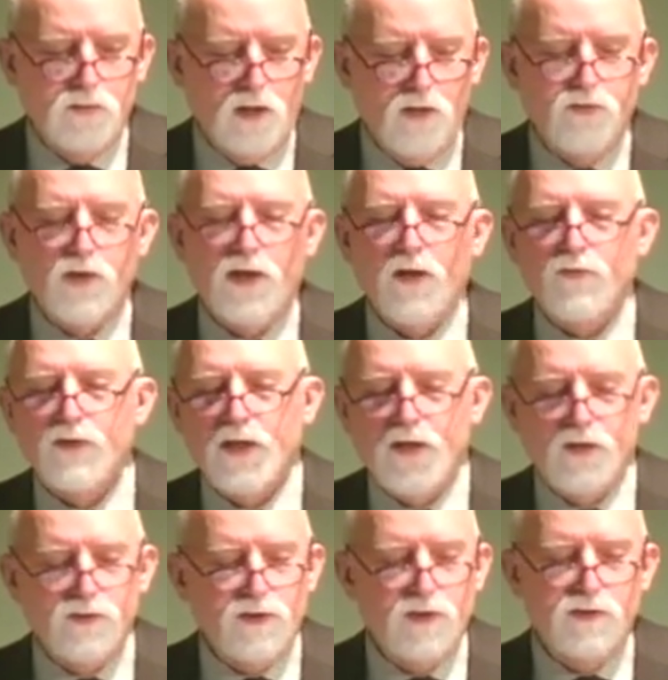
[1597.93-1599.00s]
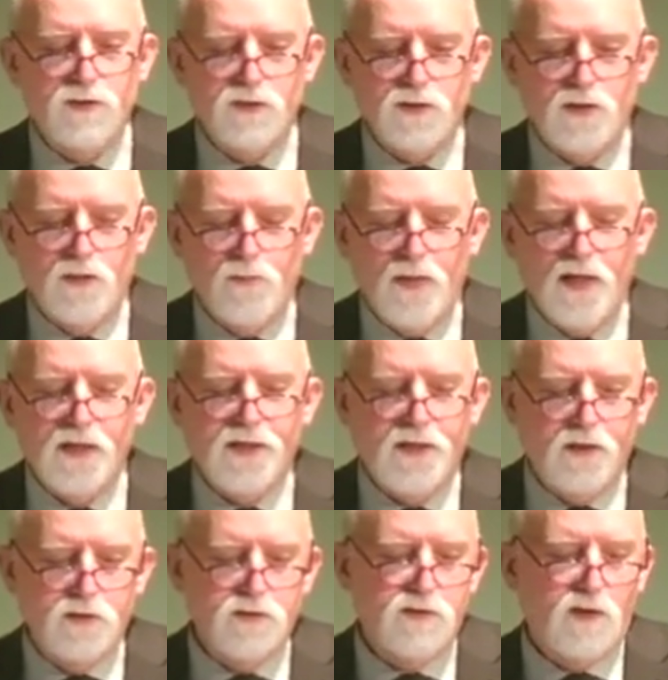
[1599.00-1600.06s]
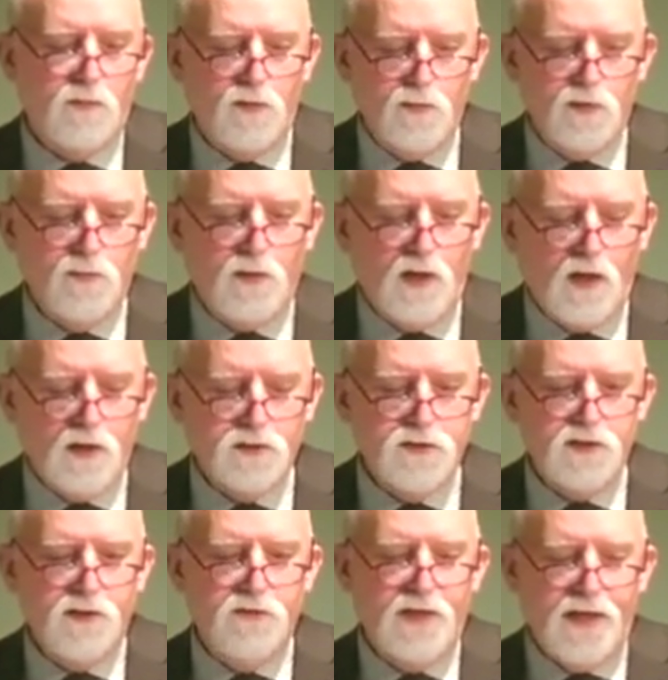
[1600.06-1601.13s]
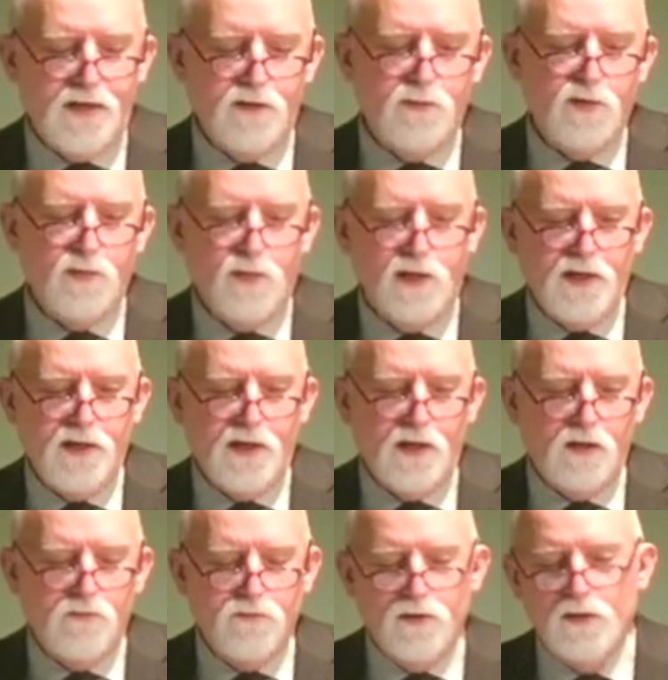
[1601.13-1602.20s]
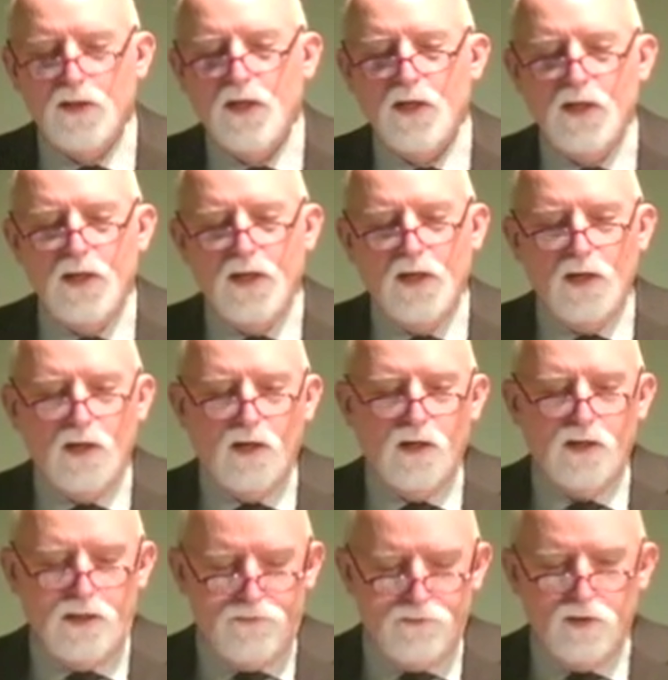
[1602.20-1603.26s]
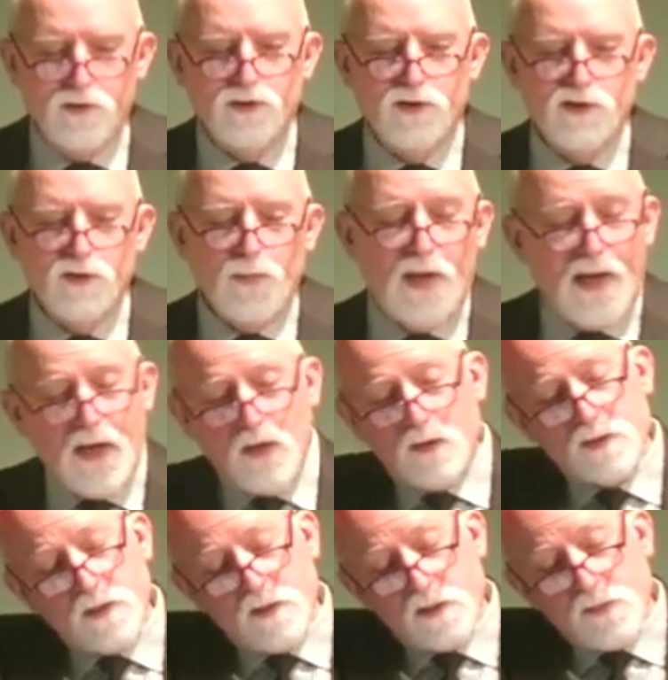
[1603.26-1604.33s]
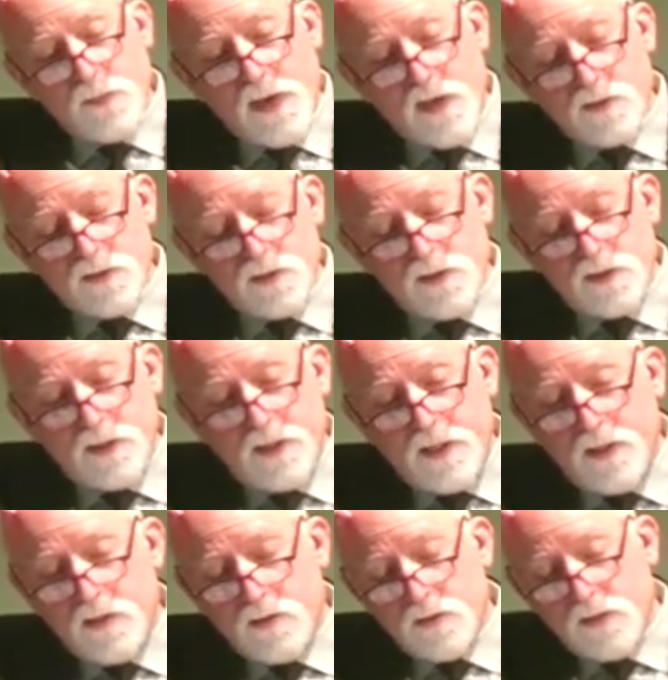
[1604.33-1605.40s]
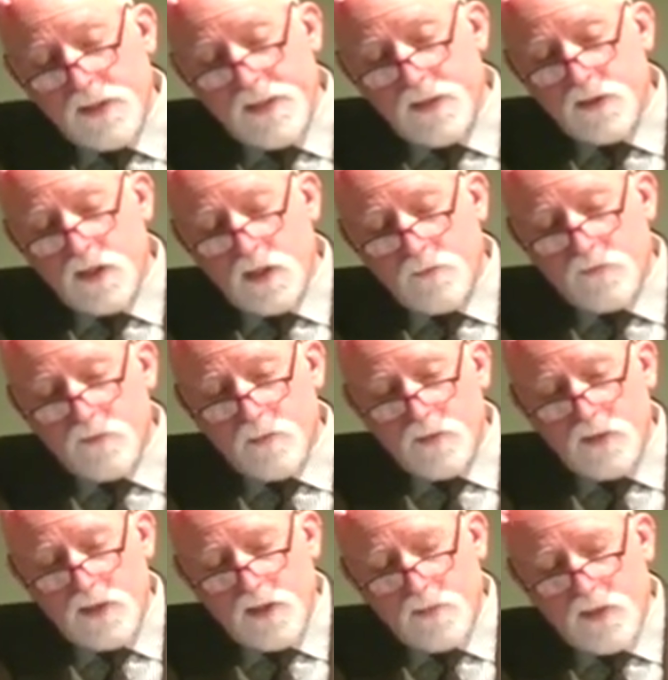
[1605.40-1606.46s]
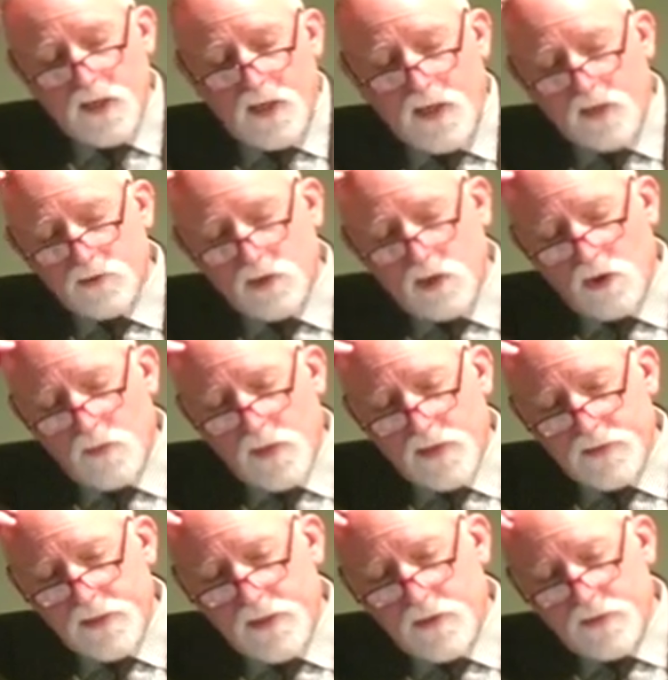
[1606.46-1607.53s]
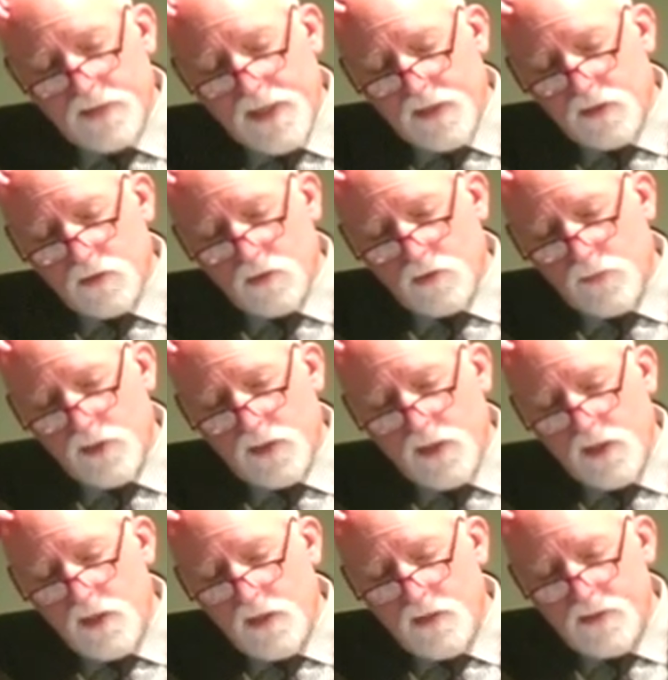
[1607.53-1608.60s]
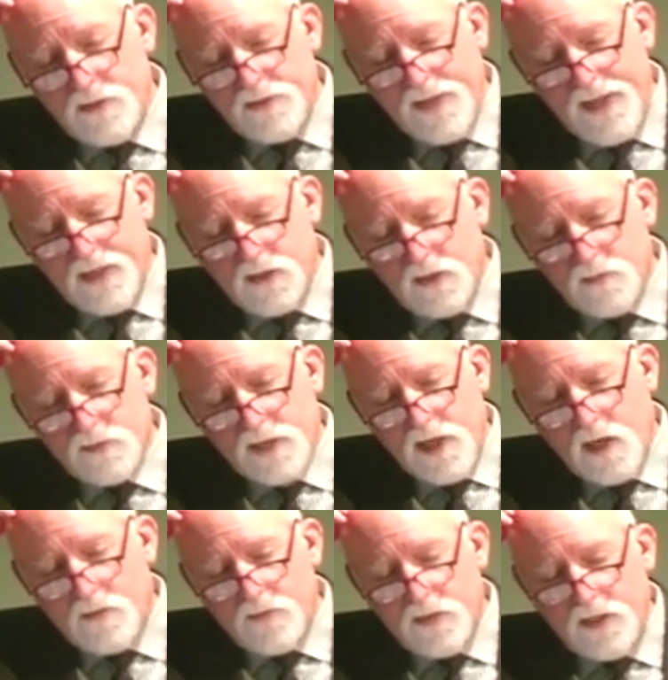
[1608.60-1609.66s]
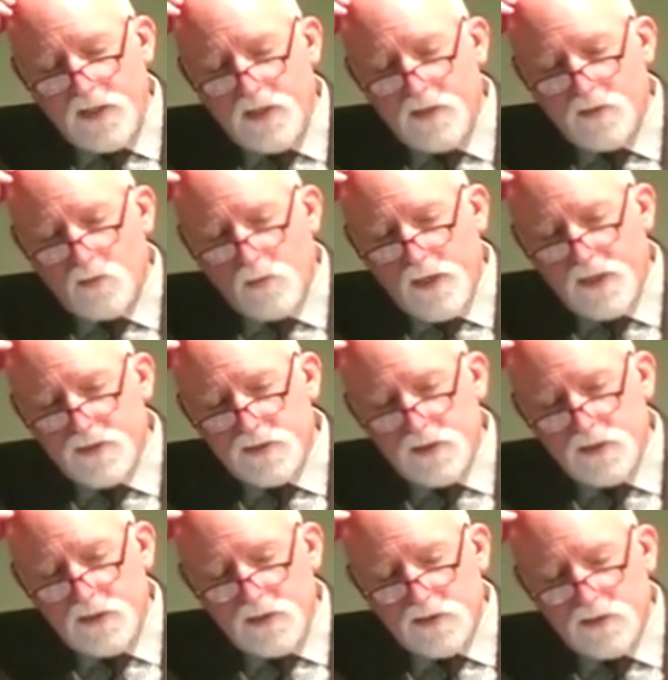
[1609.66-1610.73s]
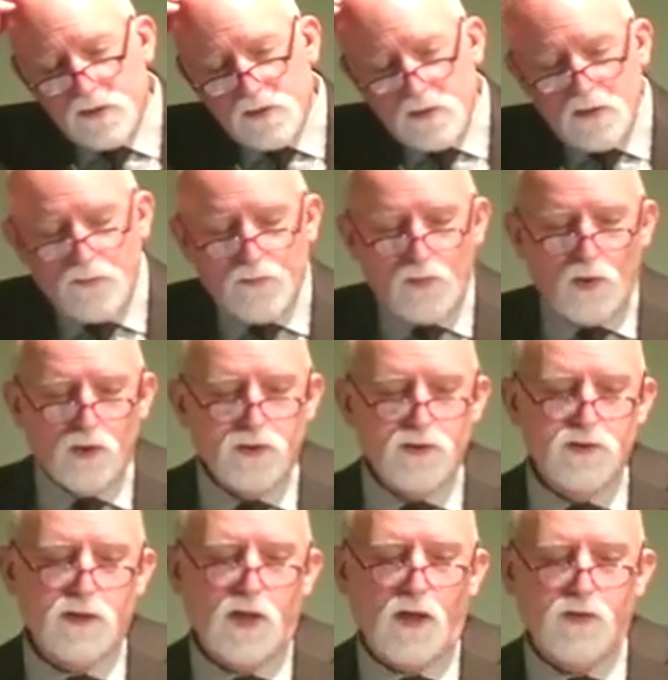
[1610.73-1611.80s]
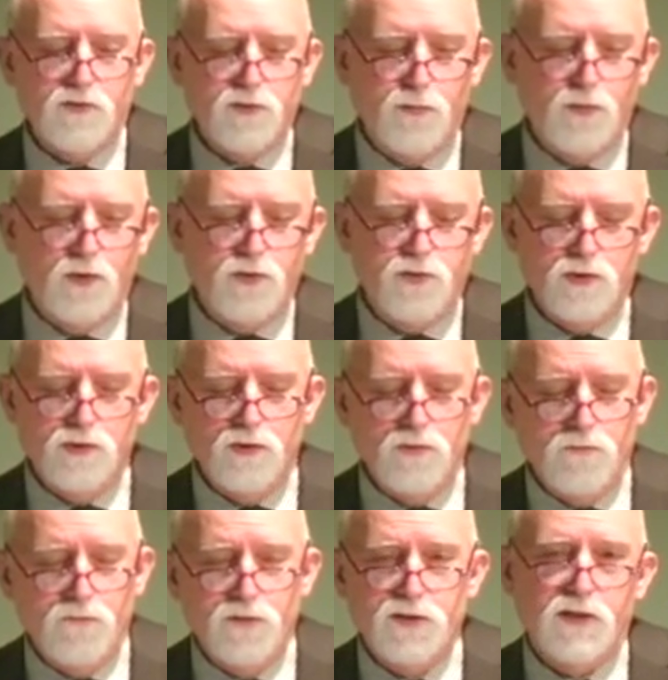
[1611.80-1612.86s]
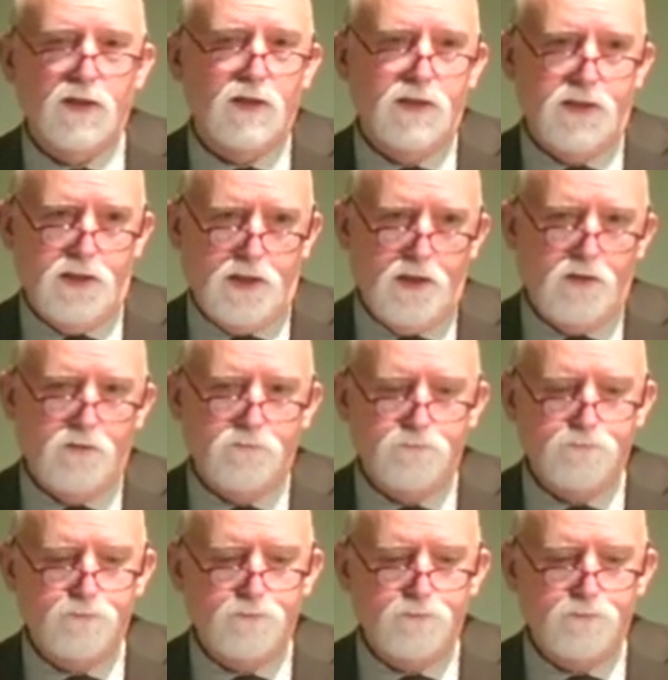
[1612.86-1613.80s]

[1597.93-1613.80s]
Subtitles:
other health care, such as a Medicare supplement policy, that can be paid out of it. If there's a spouse and the spouse is to get income from them, and I'll talk about that in a little bit, then that comes out of it. And then the rest is the person's contribution to facility care.